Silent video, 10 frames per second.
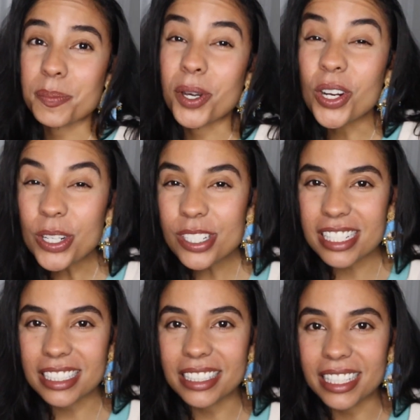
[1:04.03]

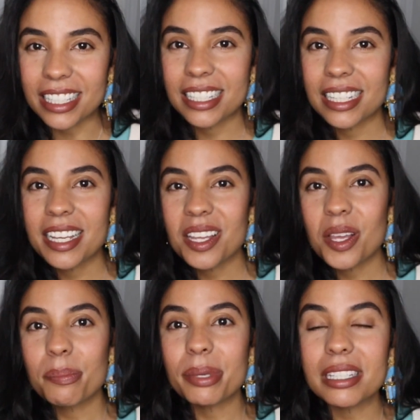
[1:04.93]
personally
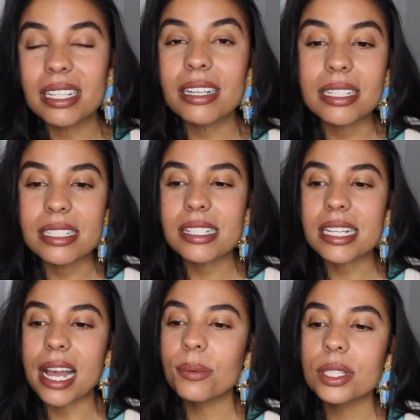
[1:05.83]
because
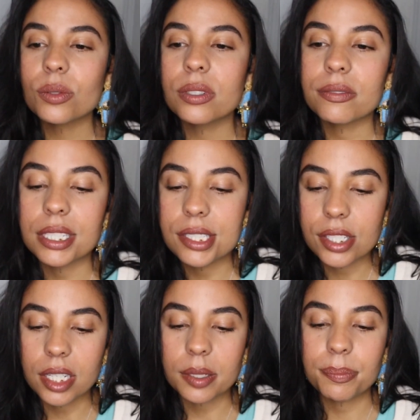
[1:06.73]
I went through a very
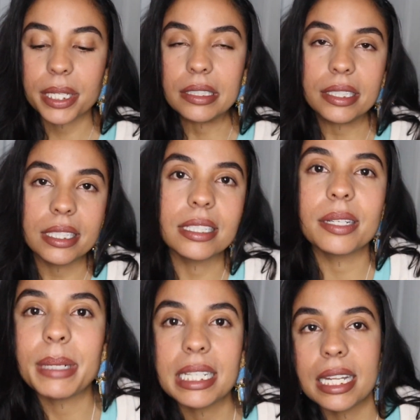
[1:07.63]
dark period in
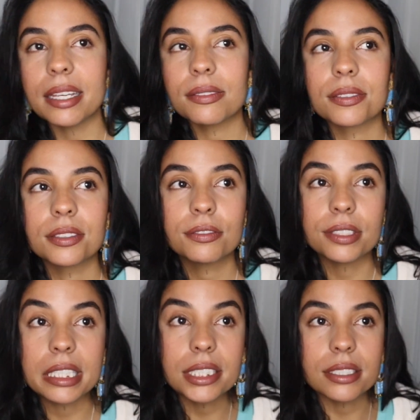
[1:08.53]
my life for
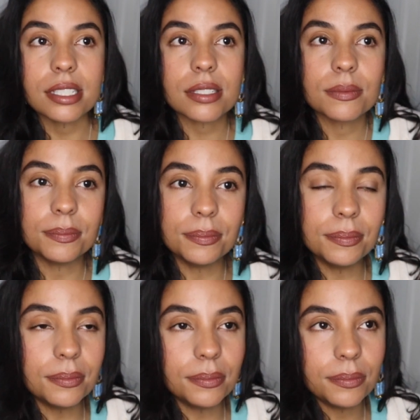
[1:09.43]
years.
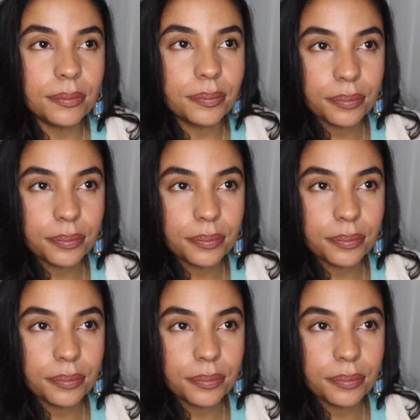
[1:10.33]
I